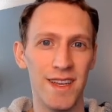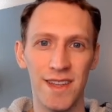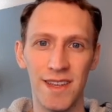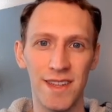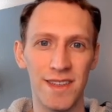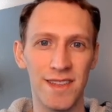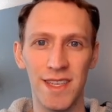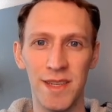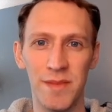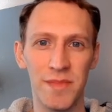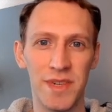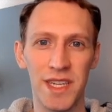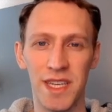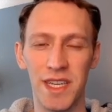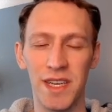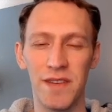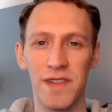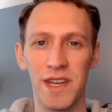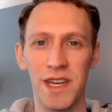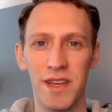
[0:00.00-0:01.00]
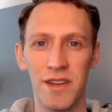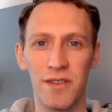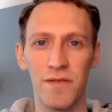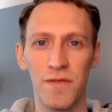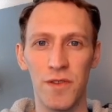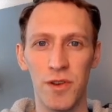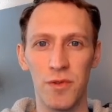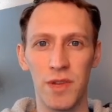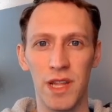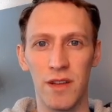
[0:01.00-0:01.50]
seem to give an
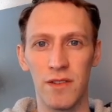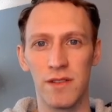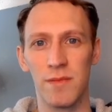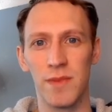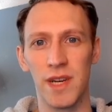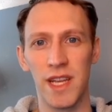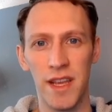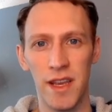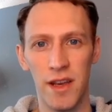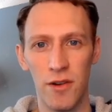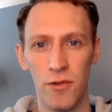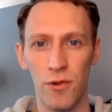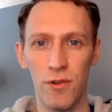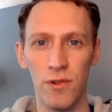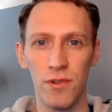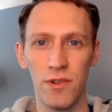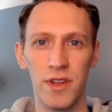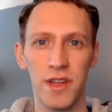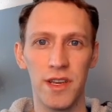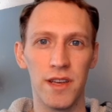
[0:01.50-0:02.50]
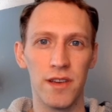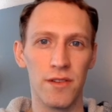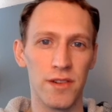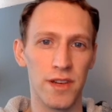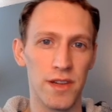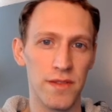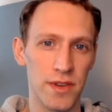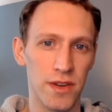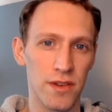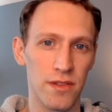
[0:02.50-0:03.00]
interview without somebody hand-holding or
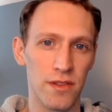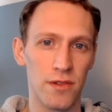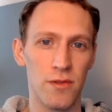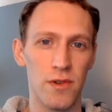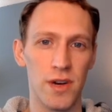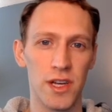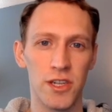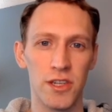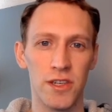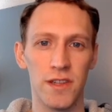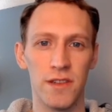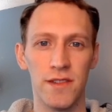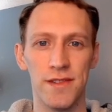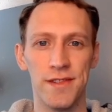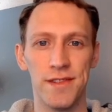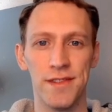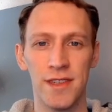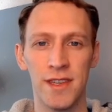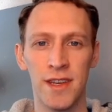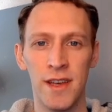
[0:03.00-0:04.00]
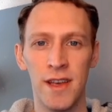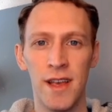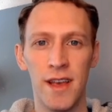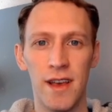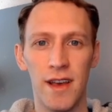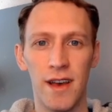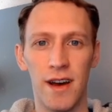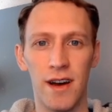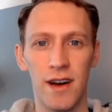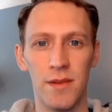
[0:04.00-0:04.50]
giving her the questions.
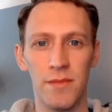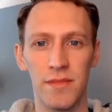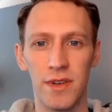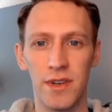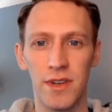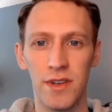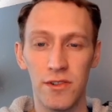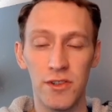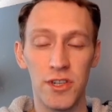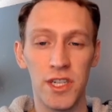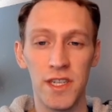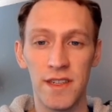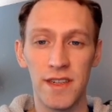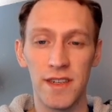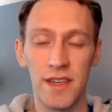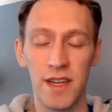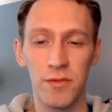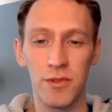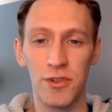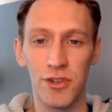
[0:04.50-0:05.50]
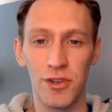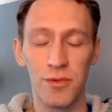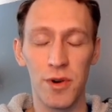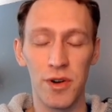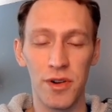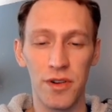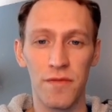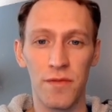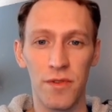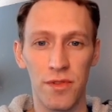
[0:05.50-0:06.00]
Could she sit down with Joe
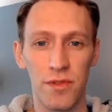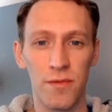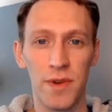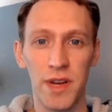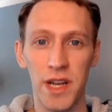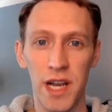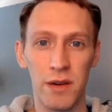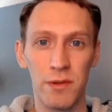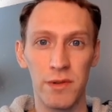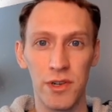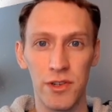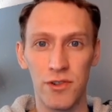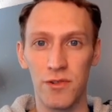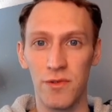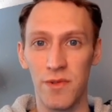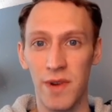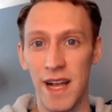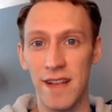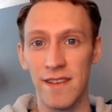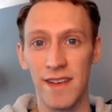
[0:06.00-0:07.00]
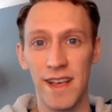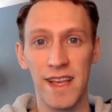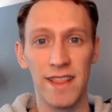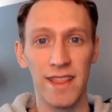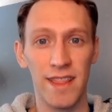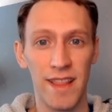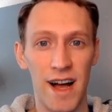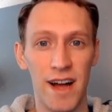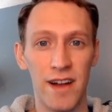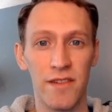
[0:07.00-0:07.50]
Rogan for 3 hours, who has a
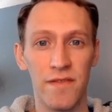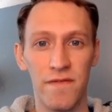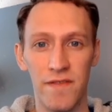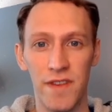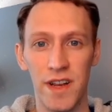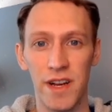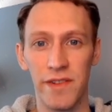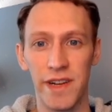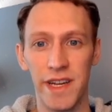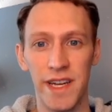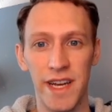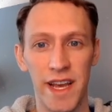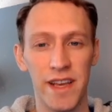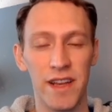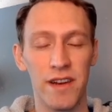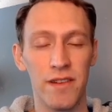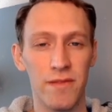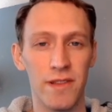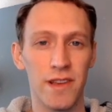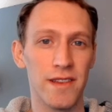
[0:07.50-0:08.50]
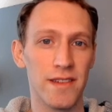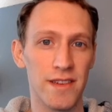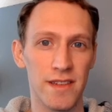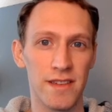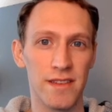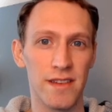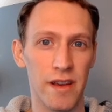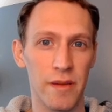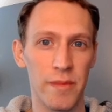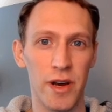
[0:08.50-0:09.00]
lot of very negative things to
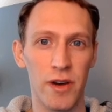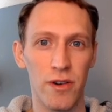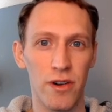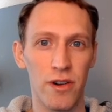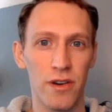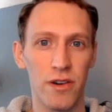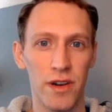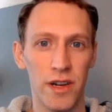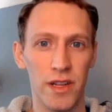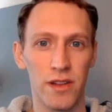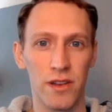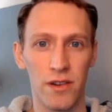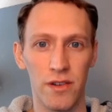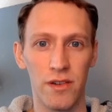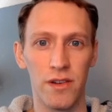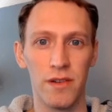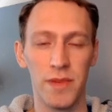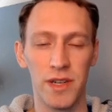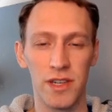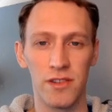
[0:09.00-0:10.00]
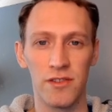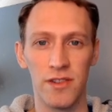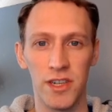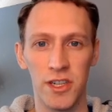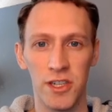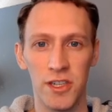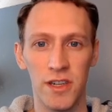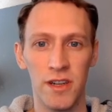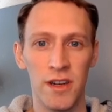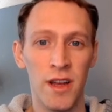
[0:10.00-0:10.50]
say about her and the current
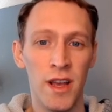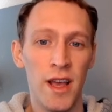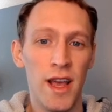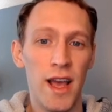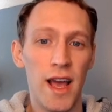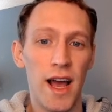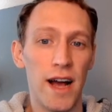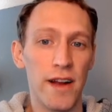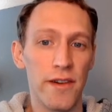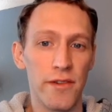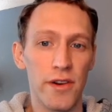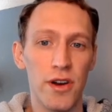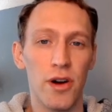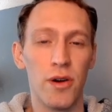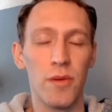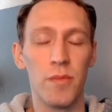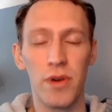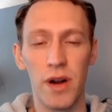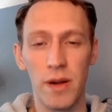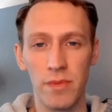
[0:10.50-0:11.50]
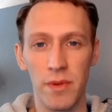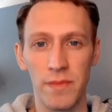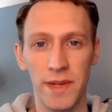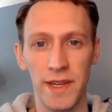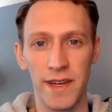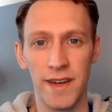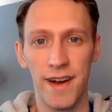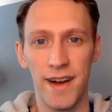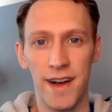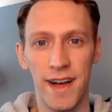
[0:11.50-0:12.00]
administration? I don't know.
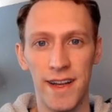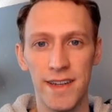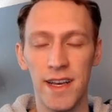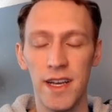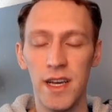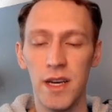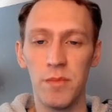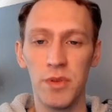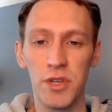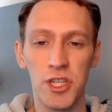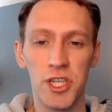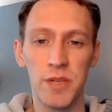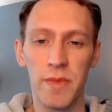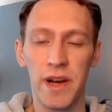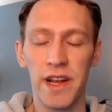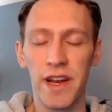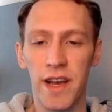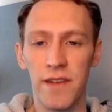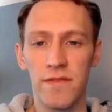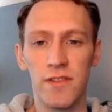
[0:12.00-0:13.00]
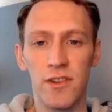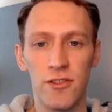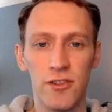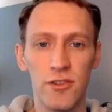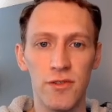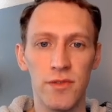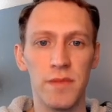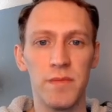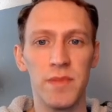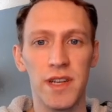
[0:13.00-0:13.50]
Probably not. But she might have to
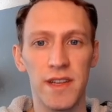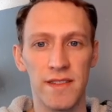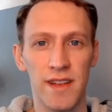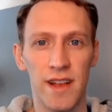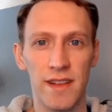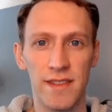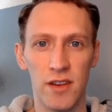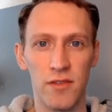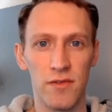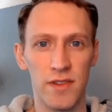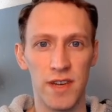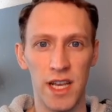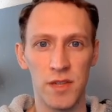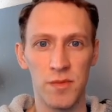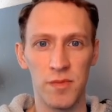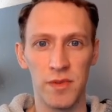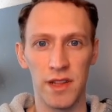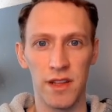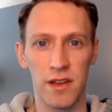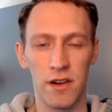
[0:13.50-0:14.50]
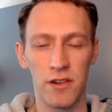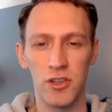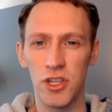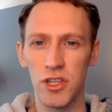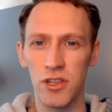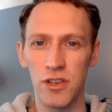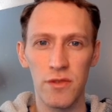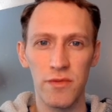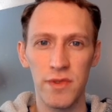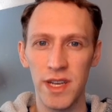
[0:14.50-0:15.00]
do it because that's how desperate they are.
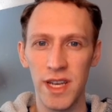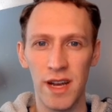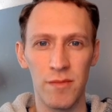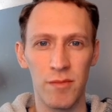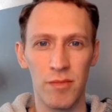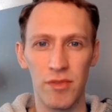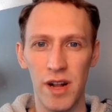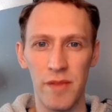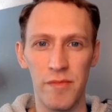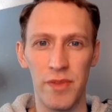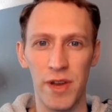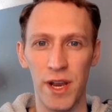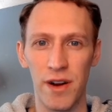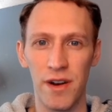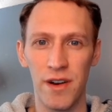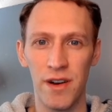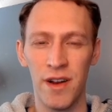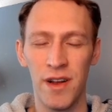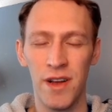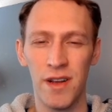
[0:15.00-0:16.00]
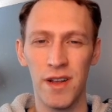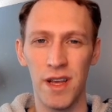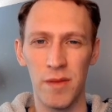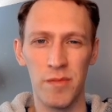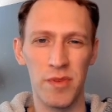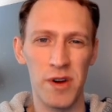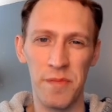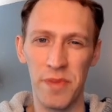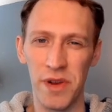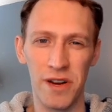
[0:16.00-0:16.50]
She's going on Bret Baier, and
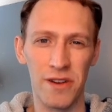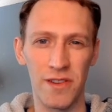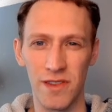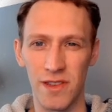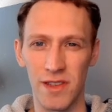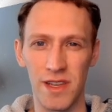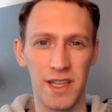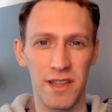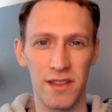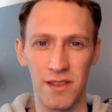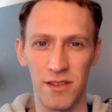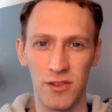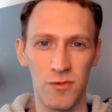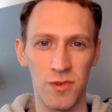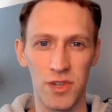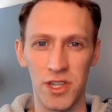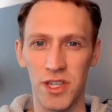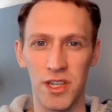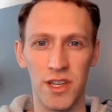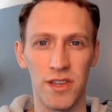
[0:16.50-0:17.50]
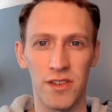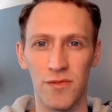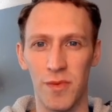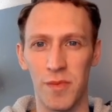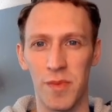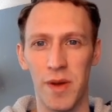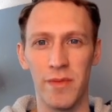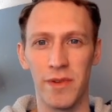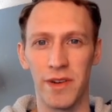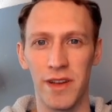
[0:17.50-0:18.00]
Bret Baier is like the squishiest
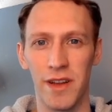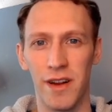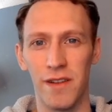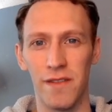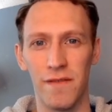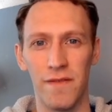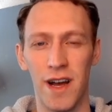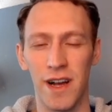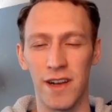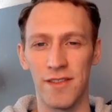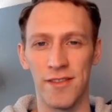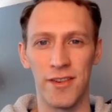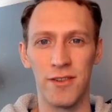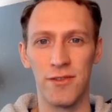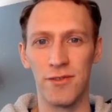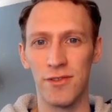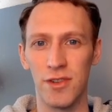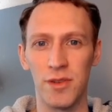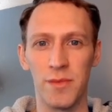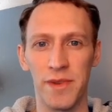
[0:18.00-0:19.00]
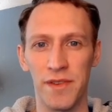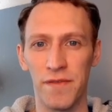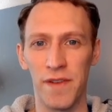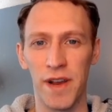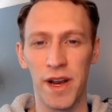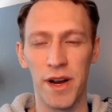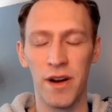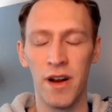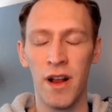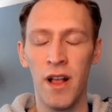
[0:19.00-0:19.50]
Republican on Fox News, to be
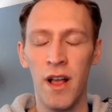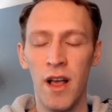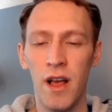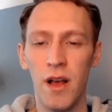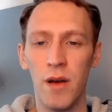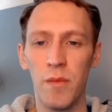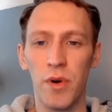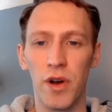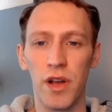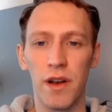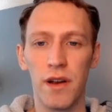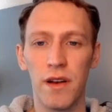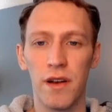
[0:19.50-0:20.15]
fair. But